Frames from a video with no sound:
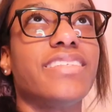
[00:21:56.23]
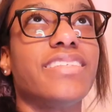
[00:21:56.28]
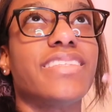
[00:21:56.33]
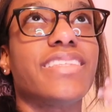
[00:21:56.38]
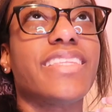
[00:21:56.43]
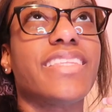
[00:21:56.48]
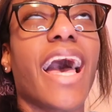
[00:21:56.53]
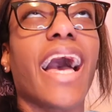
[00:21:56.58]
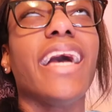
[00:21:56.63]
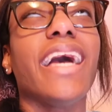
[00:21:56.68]

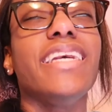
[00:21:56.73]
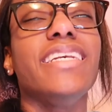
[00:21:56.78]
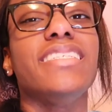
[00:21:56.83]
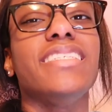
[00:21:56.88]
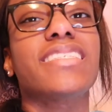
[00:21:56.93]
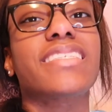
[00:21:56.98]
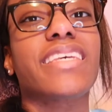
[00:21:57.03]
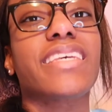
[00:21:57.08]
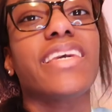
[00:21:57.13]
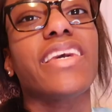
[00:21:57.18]
That
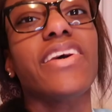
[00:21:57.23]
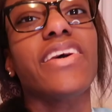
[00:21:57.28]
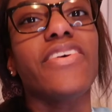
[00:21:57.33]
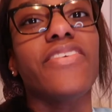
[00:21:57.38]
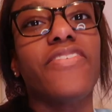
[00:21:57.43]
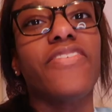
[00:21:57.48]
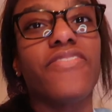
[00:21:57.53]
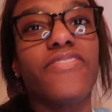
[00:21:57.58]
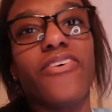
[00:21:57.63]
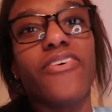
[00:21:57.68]
is it
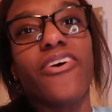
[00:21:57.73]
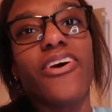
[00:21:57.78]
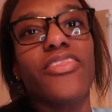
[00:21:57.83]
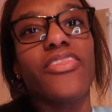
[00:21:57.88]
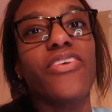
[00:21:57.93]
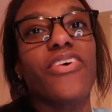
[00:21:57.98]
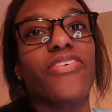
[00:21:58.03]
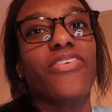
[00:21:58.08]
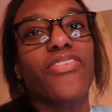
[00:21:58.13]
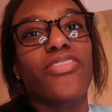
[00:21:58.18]
for
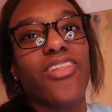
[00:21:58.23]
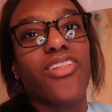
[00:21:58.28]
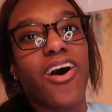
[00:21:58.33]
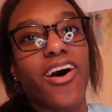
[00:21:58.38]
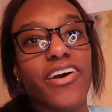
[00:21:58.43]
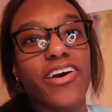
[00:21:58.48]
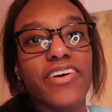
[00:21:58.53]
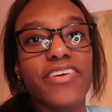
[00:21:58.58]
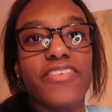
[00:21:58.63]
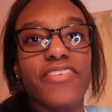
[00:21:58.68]
this
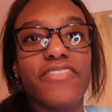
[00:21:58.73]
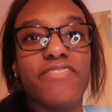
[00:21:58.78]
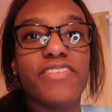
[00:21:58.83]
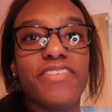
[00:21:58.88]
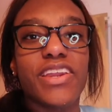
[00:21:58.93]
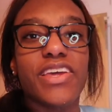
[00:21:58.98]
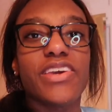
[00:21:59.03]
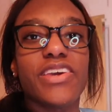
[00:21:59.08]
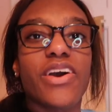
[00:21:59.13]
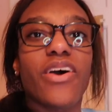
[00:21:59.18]
long
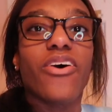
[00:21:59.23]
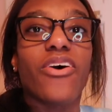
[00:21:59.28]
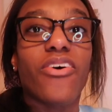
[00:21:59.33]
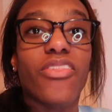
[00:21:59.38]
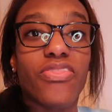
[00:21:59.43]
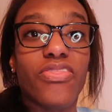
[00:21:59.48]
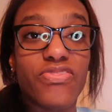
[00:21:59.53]
video.